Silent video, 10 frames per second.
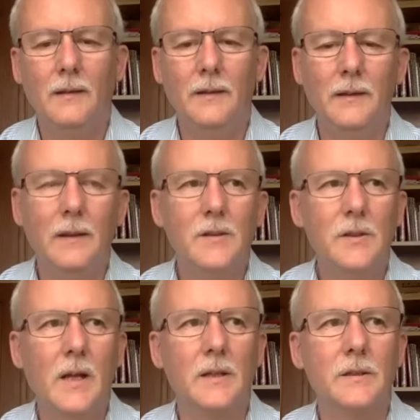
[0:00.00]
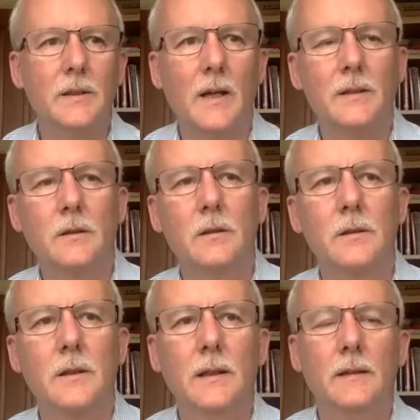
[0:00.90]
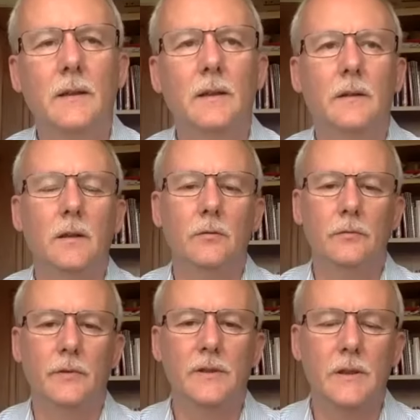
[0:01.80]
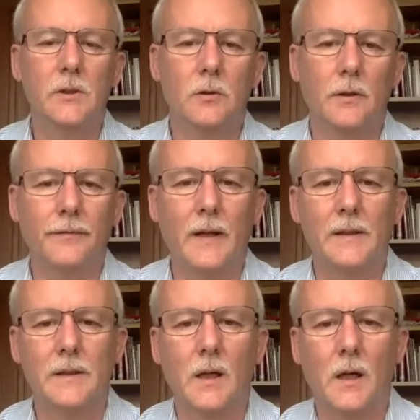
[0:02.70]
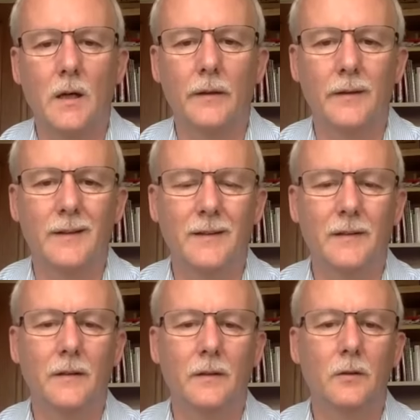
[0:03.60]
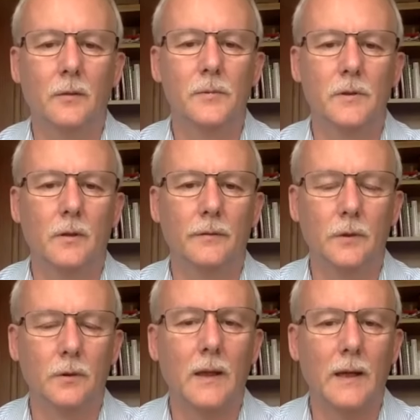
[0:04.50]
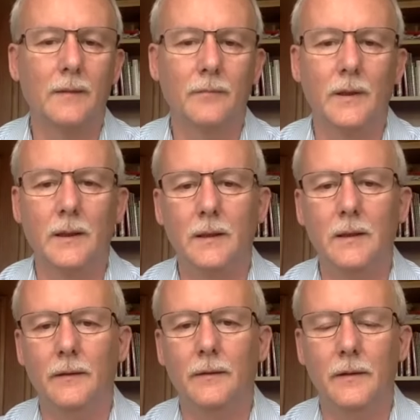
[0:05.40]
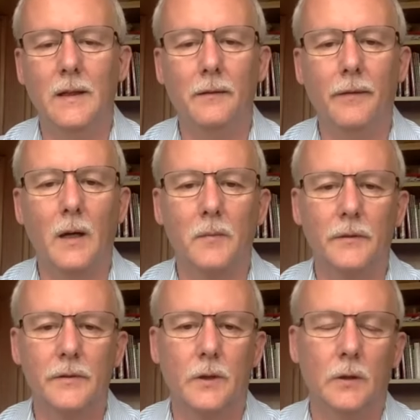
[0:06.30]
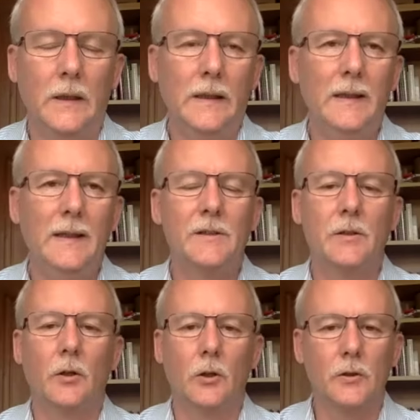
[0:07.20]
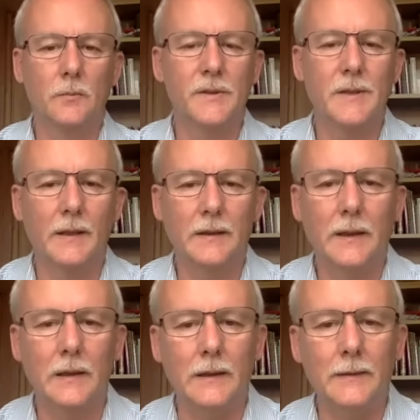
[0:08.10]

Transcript: it is, yes, yes, because the, the, the, residual effects are the, the, the, grubs don't, don't like the, uh, the environment. So it's not a 100% killer,